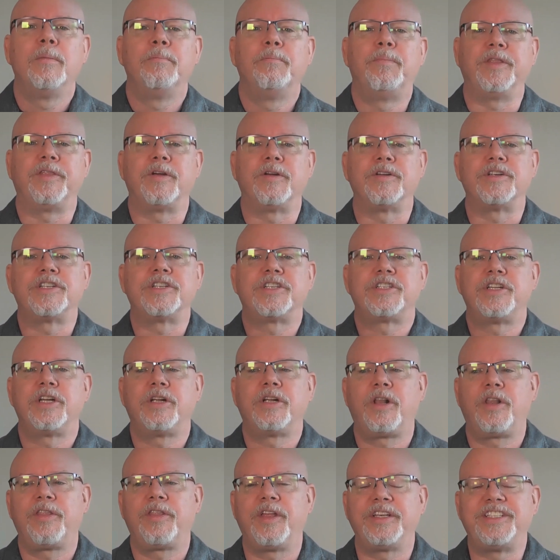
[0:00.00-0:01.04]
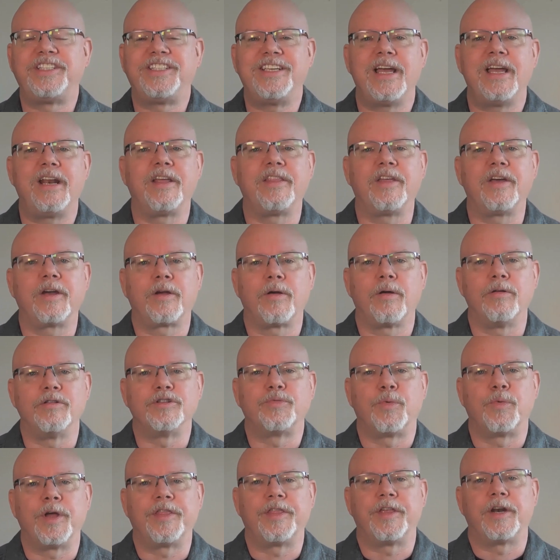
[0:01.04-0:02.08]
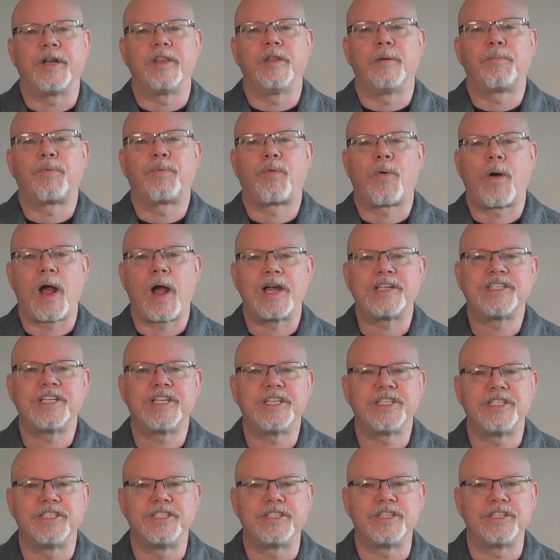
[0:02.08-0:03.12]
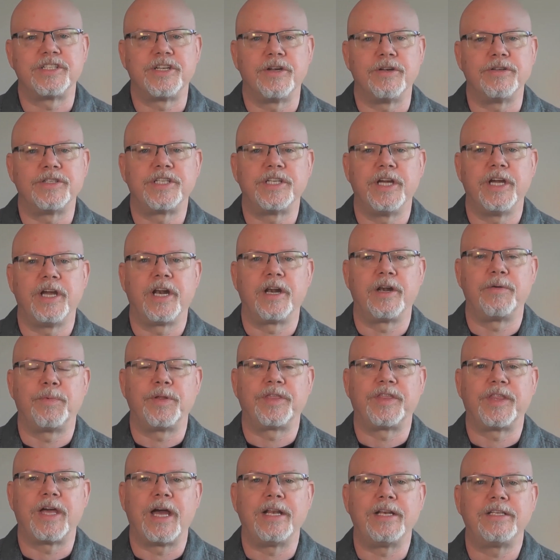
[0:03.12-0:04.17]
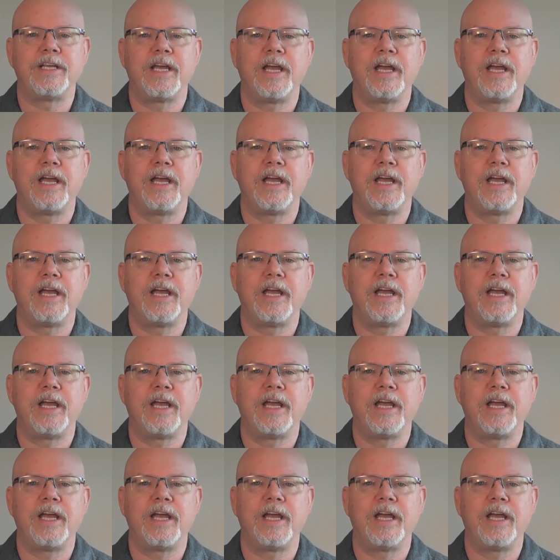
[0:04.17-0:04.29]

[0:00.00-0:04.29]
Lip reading: but there's still the data that goes with it and the processes associated with that